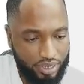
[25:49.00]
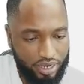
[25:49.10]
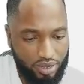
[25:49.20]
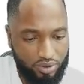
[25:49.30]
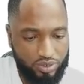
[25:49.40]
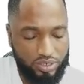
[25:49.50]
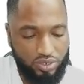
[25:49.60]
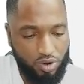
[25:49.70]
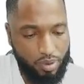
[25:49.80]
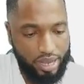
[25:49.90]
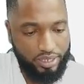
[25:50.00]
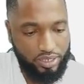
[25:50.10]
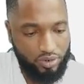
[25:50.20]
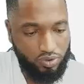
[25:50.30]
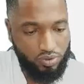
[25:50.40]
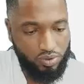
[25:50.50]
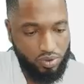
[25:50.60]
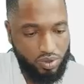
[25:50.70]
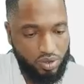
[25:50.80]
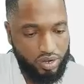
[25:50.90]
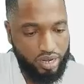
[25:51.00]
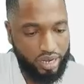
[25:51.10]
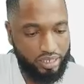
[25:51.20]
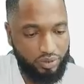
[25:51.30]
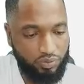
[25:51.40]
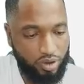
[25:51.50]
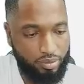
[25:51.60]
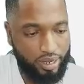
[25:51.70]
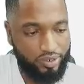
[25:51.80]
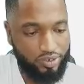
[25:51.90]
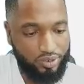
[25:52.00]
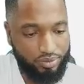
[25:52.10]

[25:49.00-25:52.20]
Anyhow, 0 by 0, negative 1 by 3.